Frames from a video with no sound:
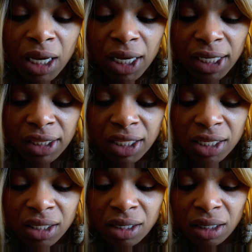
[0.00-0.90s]
And
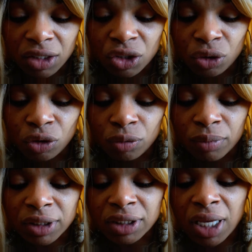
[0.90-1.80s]
then you'll
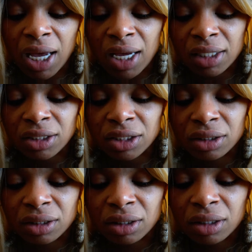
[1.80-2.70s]
massage,
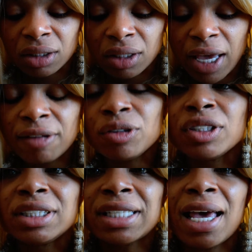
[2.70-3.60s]
after
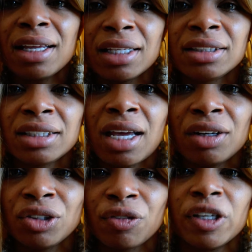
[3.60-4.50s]
it's set, it's sat
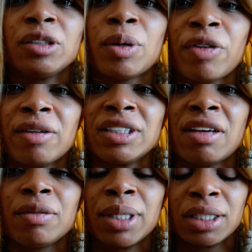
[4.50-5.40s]
on your face about five to
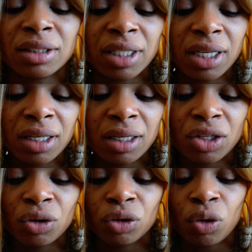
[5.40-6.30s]
seven minutes. Then
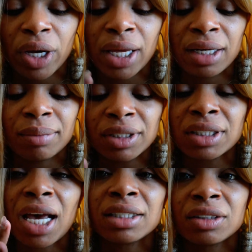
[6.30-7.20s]
you'll go ahead and
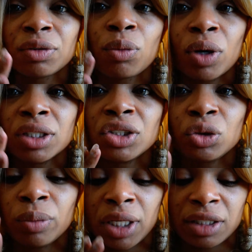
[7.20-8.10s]
massage it from one to
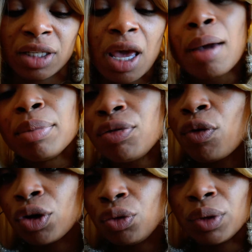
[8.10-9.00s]
two minutes
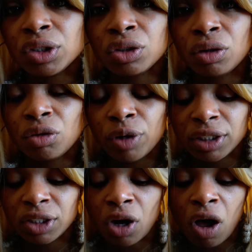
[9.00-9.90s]
before you rinse,
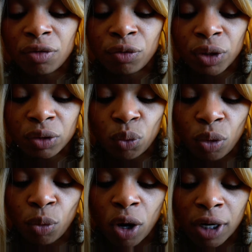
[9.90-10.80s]
rinse it off with
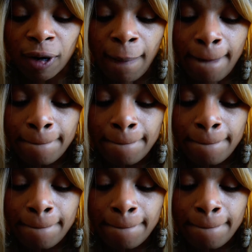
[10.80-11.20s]
warm water.